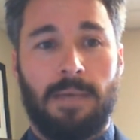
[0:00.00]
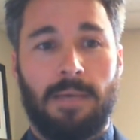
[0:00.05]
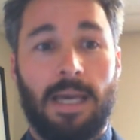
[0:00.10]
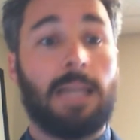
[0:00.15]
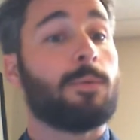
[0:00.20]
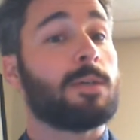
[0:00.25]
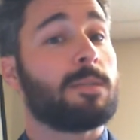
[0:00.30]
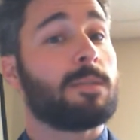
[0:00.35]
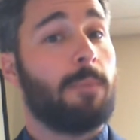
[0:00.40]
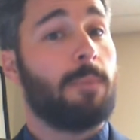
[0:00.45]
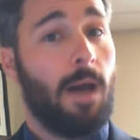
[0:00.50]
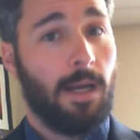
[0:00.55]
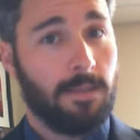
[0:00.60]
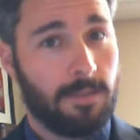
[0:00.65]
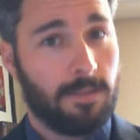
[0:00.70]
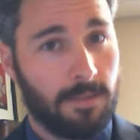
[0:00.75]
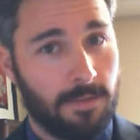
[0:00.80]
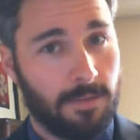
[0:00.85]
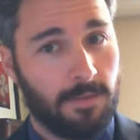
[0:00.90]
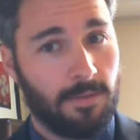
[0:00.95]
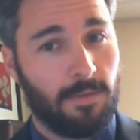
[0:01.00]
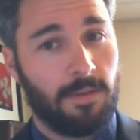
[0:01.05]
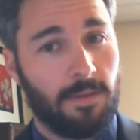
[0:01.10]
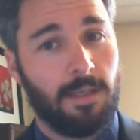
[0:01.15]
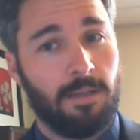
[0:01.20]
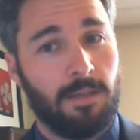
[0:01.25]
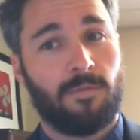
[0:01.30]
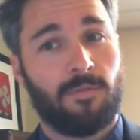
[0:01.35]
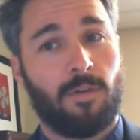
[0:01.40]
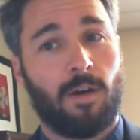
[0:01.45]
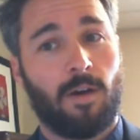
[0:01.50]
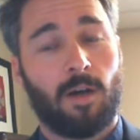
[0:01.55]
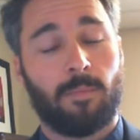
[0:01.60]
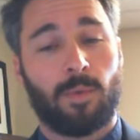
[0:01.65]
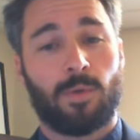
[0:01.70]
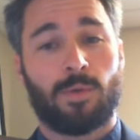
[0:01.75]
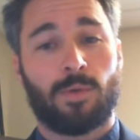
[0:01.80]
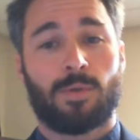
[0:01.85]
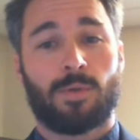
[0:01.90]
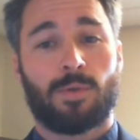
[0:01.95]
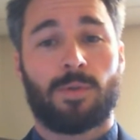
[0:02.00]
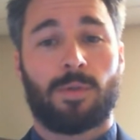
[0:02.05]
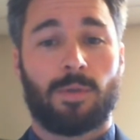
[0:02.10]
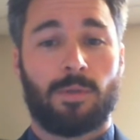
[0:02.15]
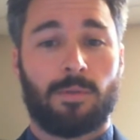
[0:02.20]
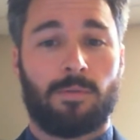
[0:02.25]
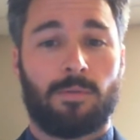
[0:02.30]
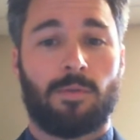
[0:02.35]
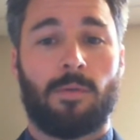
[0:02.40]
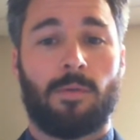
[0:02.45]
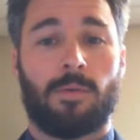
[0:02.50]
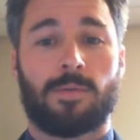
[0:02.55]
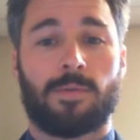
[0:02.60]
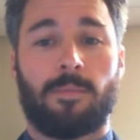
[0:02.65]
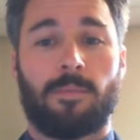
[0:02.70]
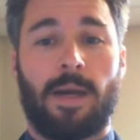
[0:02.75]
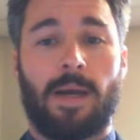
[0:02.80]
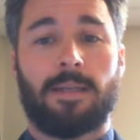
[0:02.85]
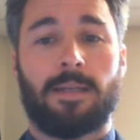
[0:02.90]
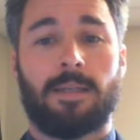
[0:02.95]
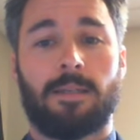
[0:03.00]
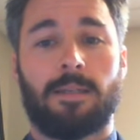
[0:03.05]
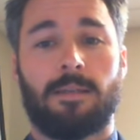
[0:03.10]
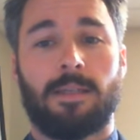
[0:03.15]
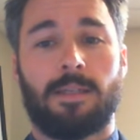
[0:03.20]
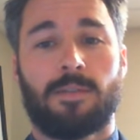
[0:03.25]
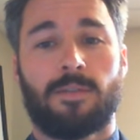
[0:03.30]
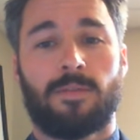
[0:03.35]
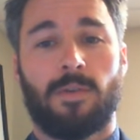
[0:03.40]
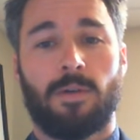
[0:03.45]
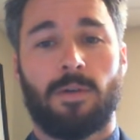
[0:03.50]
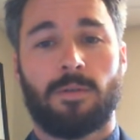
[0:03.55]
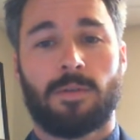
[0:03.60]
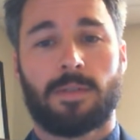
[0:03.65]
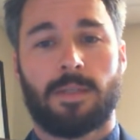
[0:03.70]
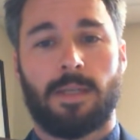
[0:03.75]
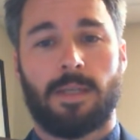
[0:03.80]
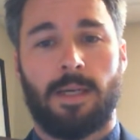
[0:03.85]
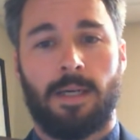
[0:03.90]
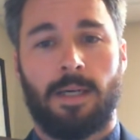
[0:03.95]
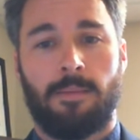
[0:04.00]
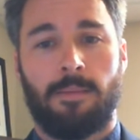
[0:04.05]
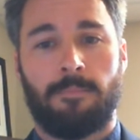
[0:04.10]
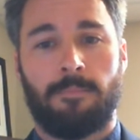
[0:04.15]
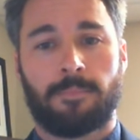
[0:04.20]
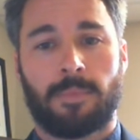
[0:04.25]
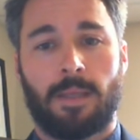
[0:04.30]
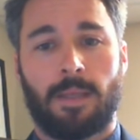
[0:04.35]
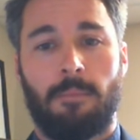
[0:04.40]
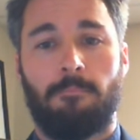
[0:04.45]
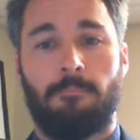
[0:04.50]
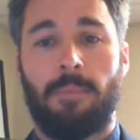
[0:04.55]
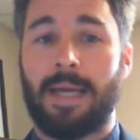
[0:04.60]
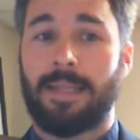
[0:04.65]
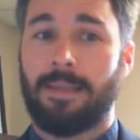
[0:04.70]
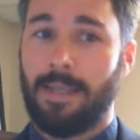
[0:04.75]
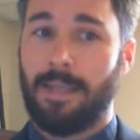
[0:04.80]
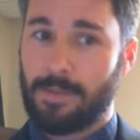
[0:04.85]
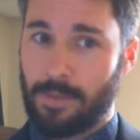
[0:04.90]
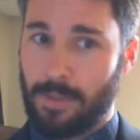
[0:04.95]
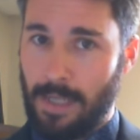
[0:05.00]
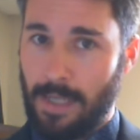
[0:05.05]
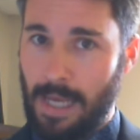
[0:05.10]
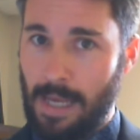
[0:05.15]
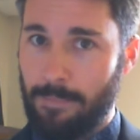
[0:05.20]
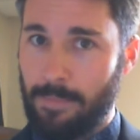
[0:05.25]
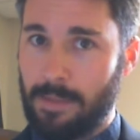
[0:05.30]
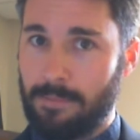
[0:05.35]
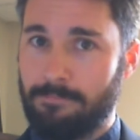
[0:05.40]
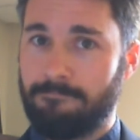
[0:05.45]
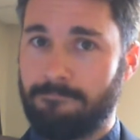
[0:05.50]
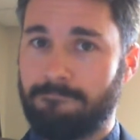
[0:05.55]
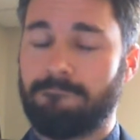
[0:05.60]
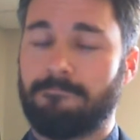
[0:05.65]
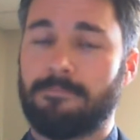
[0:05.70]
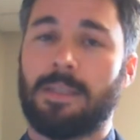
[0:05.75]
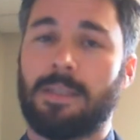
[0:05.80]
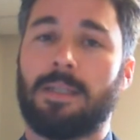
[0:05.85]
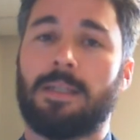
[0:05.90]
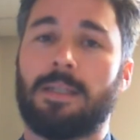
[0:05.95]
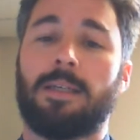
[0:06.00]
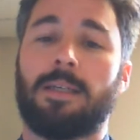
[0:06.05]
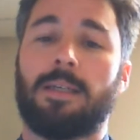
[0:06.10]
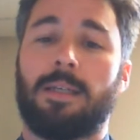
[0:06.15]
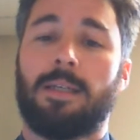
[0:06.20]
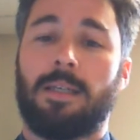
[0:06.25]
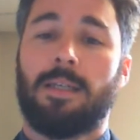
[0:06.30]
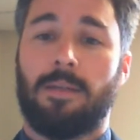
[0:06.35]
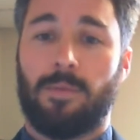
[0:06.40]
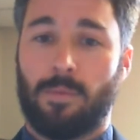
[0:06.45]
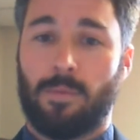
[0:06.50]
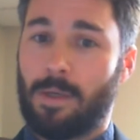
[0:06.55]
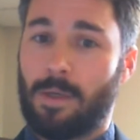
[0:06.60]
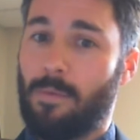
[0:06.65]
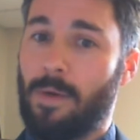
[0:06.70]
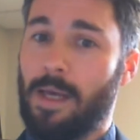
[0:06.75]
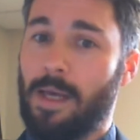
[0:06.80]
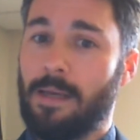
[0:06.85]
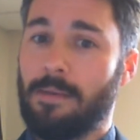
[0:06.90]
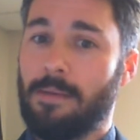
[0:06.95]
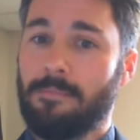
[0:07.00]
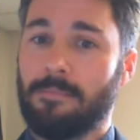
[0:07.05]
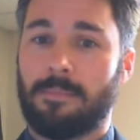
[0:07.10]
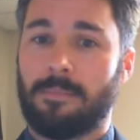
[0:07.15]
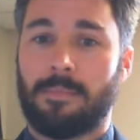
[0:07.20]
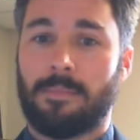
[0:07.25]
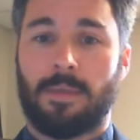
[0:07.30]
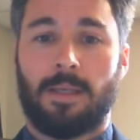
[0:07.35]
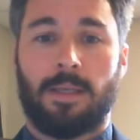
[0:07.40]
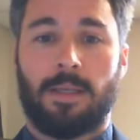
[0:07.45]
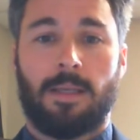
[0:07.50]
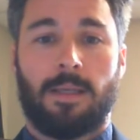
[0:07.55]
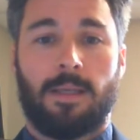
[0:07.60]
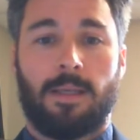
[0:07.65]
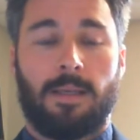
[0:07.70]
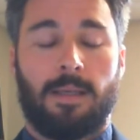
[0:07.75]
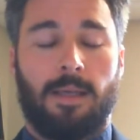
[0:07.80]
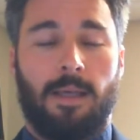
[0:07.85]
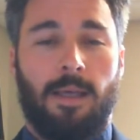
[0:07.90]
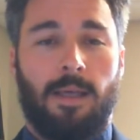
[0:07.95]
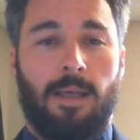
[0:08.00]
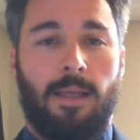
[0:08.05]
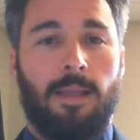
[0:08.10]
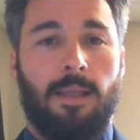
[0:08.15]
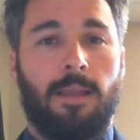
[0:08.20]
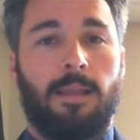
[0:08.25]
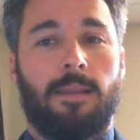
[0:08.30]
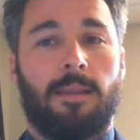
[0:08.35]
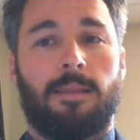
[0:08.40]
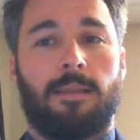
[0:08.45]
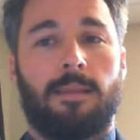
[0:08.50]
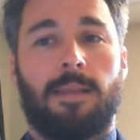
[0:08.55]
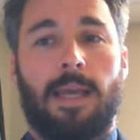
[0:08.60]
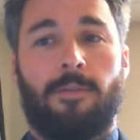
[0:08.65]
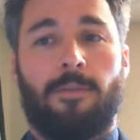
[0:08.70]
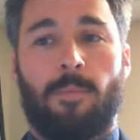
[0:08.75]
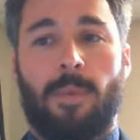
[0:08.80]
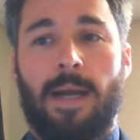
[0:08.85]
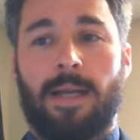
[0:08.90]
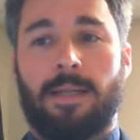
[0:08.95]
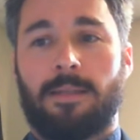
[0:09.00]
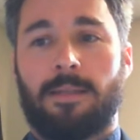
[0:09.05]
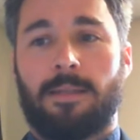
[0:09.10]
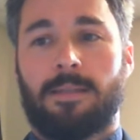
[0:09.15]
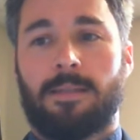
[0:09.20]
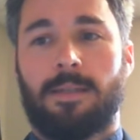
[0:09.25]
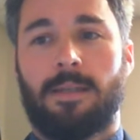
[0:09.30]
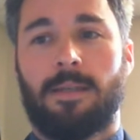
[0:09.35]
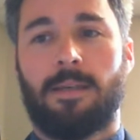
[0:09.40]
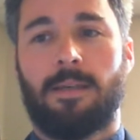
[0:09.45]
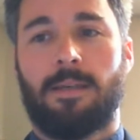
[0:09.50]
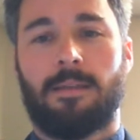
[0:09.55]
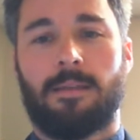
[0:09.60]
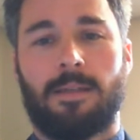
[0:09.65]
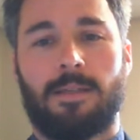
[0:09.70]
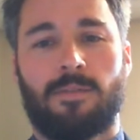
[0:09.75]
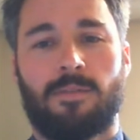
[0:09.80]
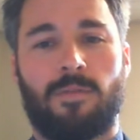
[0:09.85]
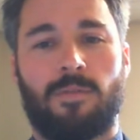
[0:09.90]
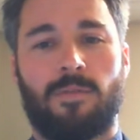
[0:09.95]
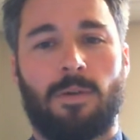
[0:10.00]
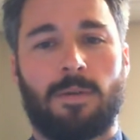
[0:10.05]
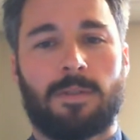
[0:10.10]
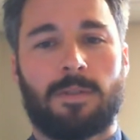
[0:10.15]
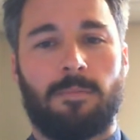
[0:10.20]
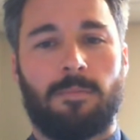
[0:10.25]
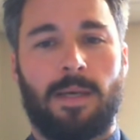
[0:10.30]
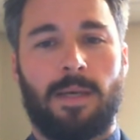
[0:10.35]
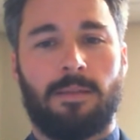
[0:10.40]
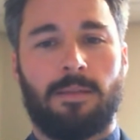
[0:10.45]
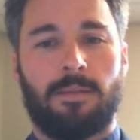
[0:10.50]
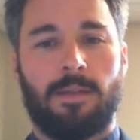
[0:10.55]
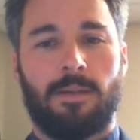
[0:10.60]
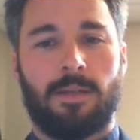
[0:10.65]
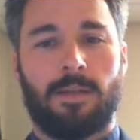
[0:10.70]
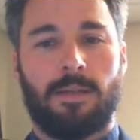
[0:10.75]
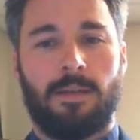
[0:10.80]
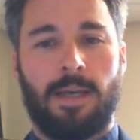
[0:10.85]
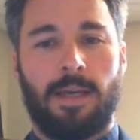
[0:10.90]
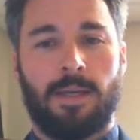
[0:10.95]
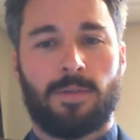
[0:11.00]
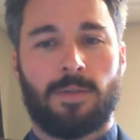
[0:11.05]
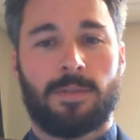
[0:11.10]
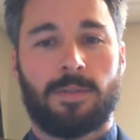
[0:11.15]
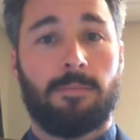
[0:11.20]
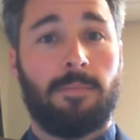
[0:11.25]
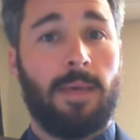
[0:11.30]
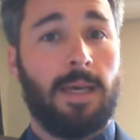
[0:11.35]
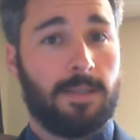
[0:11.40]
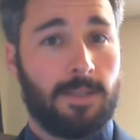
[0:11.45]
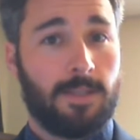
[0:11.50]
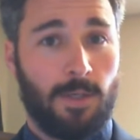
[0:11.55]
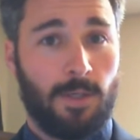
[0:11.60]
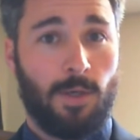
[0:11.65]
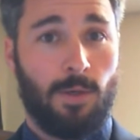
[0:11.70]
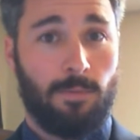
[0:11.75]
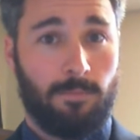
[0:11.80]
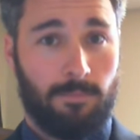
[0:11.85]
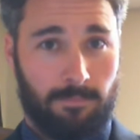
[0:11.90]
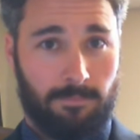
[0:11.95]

In response, the farmers, the growers reminded these folks, bad things are going to happen if you run away. They reminded these folks about their connections in Mexico,